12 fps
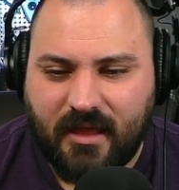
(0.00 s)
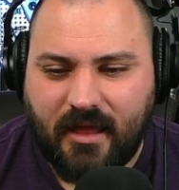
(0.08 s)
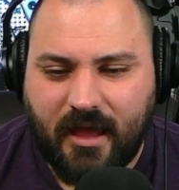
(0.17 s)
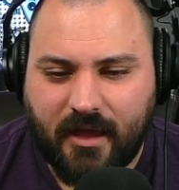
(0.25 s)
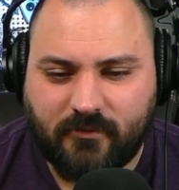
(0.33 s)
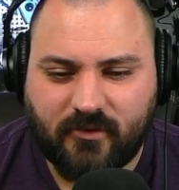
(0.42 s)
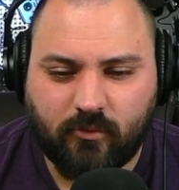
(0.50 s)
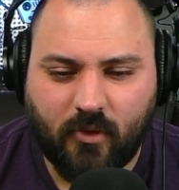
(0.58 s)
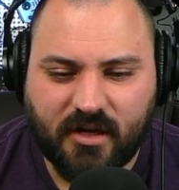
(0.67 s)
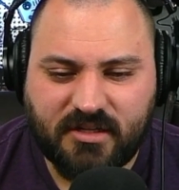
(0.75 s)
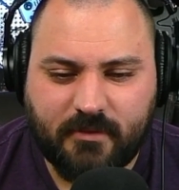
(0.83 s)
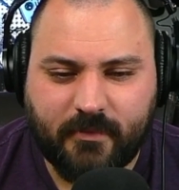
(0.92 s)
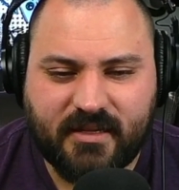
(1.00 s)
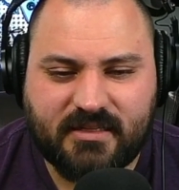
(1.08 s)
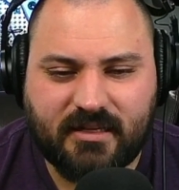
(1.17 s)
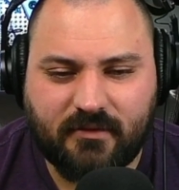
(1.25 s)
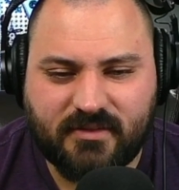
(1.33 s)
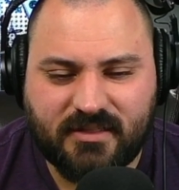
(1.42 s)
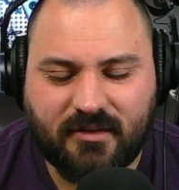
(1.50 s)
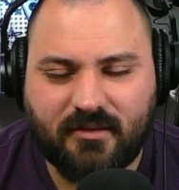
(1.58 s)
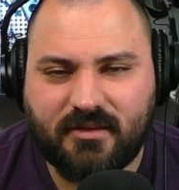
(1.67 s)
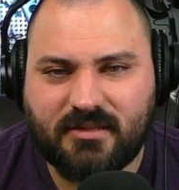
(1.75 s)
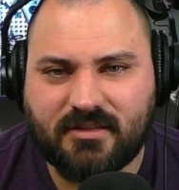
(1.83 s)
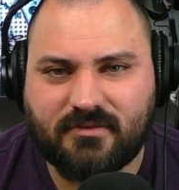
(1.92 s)
I'm just watching myself
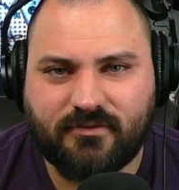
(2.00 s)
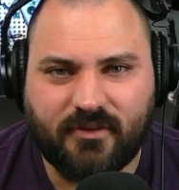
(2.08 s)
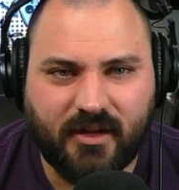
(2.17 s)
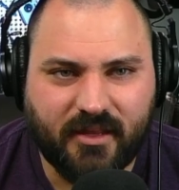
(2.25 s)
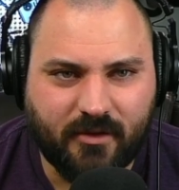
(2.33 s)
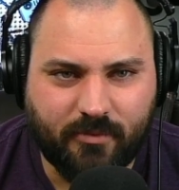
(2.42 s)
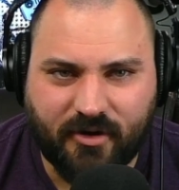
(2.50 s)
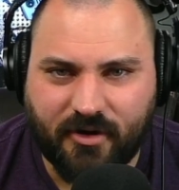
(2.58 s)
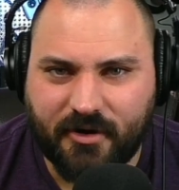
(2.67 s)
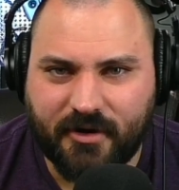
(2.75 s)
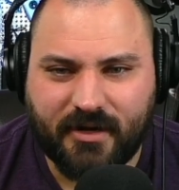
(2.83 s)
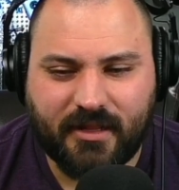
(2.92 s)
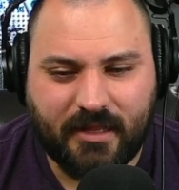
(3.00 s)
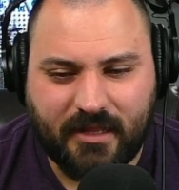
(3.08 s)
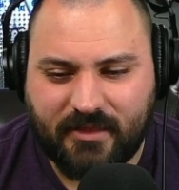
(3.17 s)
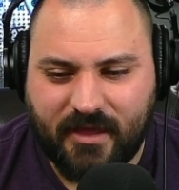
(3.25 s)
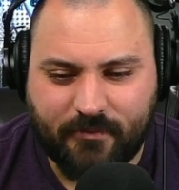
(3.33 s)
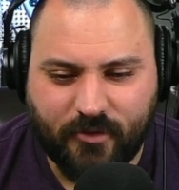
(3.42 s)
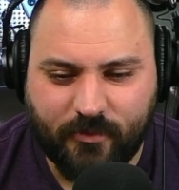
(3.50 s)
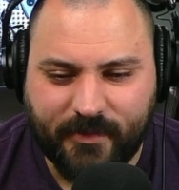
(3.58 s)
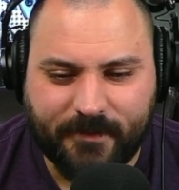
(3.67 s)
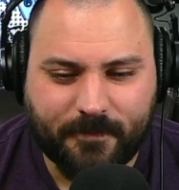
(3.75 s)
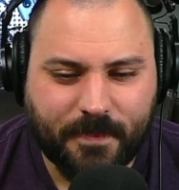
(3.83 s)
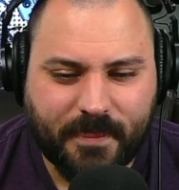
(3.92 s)
slowly just falling apart in that
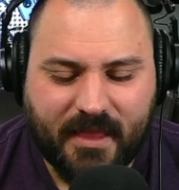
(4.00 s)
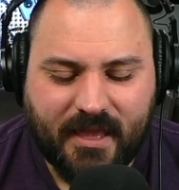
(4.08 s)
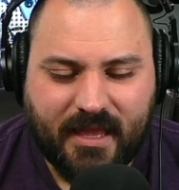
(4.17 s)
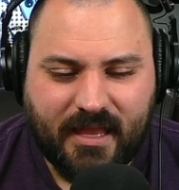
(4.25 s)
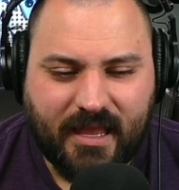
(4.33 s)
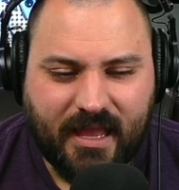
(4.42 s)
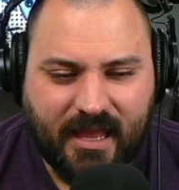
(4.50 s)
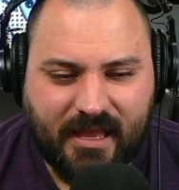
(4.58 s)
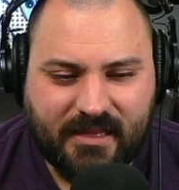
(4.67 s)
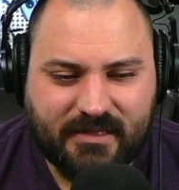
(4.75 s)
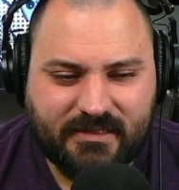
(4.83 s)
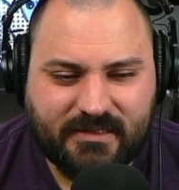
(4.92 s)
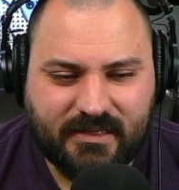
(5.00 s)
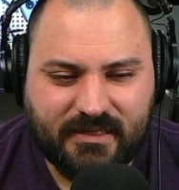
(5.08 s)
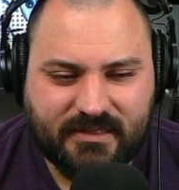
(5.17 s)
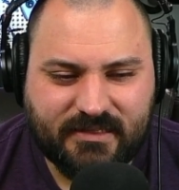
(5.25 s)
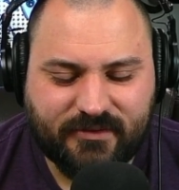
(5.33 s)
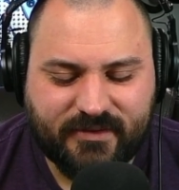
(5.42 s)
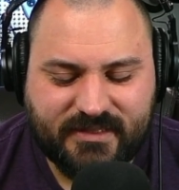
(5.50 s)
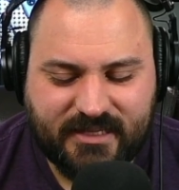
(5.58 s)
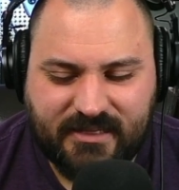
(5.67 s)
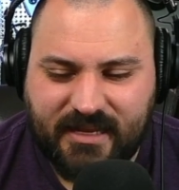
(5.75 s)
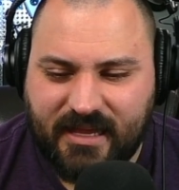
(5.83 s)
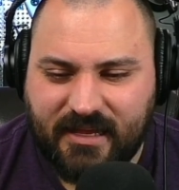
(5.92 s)
moment. And so I
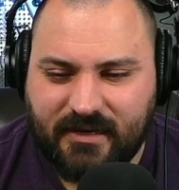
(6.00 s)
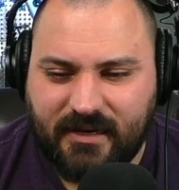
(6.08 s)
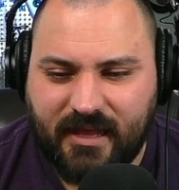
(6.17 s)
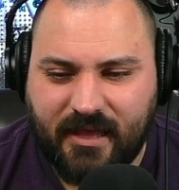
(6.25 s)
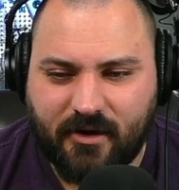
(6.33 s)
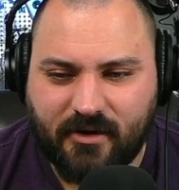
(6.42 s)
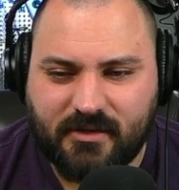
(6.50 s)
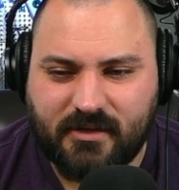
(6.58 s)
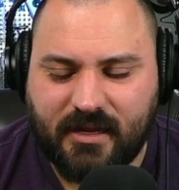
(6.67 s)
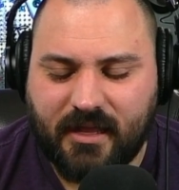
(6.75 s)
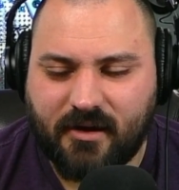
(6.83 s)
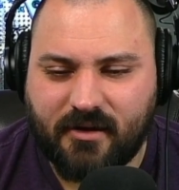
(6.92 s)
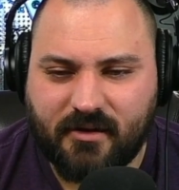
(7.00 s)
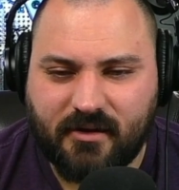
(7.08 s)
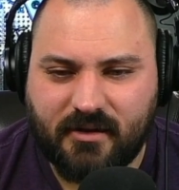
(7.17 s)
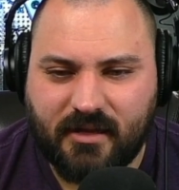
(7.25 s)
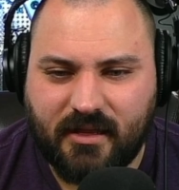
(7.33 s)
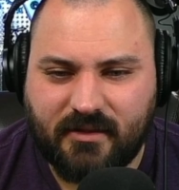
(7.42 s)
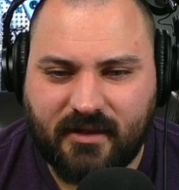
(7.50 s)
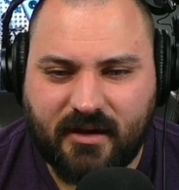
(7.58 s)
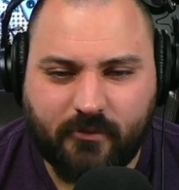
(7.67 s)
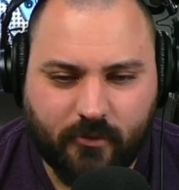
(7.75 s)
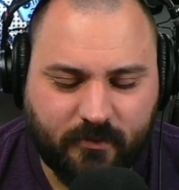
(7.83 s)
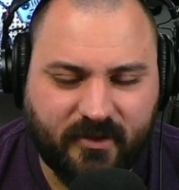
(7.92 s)
sit down at our at our
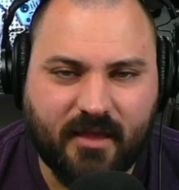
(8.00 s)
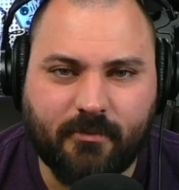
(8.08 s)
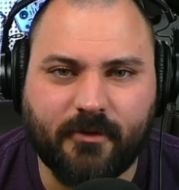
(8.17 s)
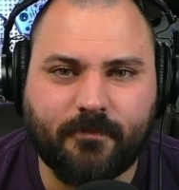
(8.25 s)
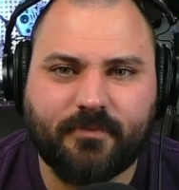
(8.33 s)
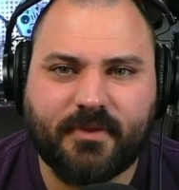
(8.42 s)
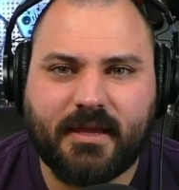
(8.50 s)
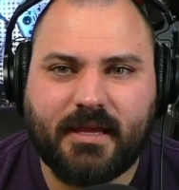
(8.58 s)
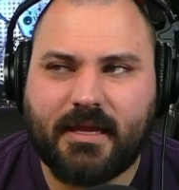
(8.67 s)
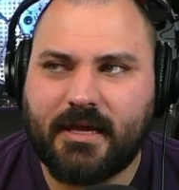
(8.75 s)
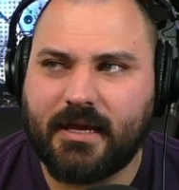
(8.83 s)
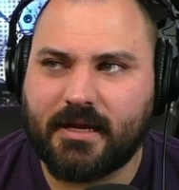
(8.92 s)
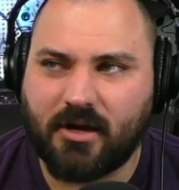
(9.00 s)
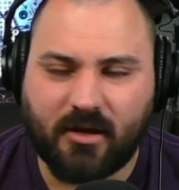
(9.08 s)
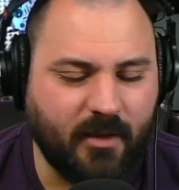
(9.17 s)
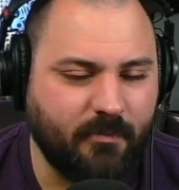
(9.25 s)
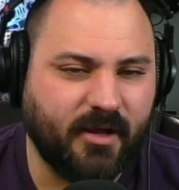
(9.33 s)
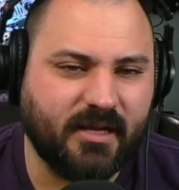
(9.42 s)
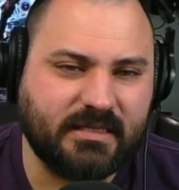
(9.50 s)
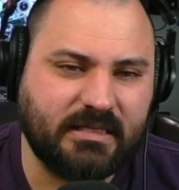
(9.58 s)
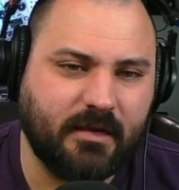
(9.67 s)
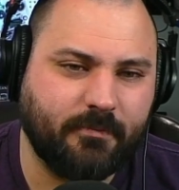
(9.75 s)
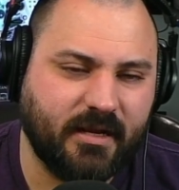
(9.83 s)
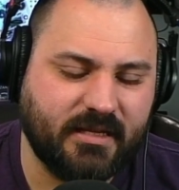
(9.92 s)
dining room table, I call my boss
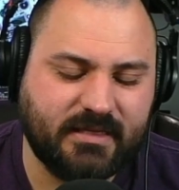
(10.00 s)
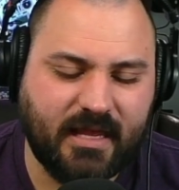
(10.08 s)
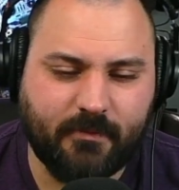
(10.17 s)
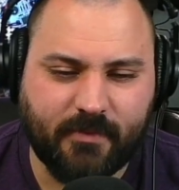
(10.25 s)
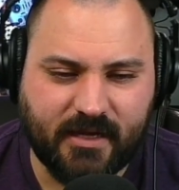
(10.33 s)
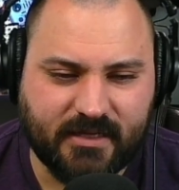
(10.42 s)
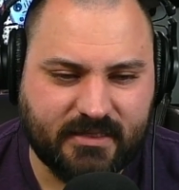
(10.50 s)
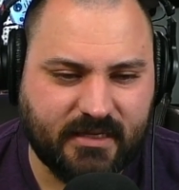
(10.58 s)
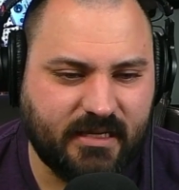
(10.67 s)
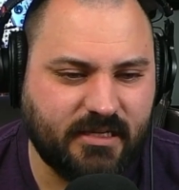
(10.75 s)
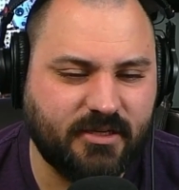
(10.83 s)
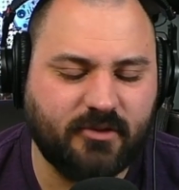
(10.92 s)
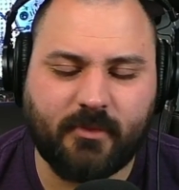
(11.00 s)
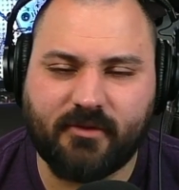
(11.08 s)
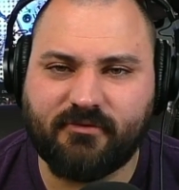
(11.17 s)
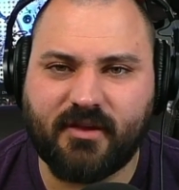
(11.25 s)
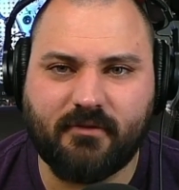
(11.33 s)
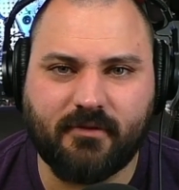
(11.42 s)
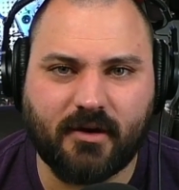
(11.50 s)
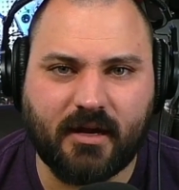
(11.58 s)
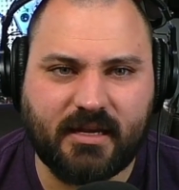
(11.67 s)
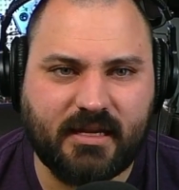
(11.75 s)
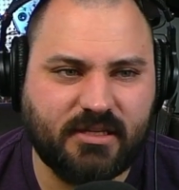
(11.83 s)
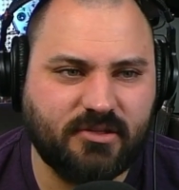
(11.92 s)
up and I say, hey, boss, I need you to do me a favor.
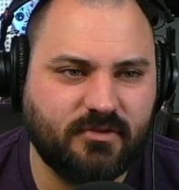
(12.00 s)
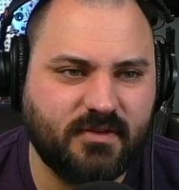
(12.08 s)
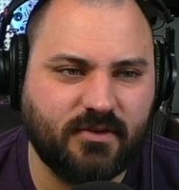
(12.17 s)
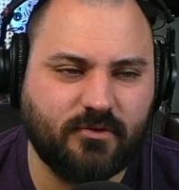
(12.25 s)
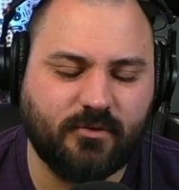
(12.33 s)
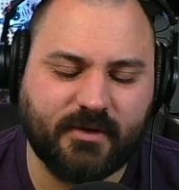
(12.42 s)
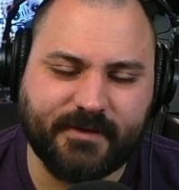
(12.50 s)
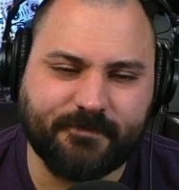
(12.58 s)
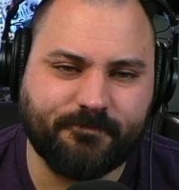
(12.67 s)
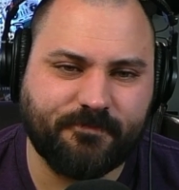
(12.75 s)
I need you to, um,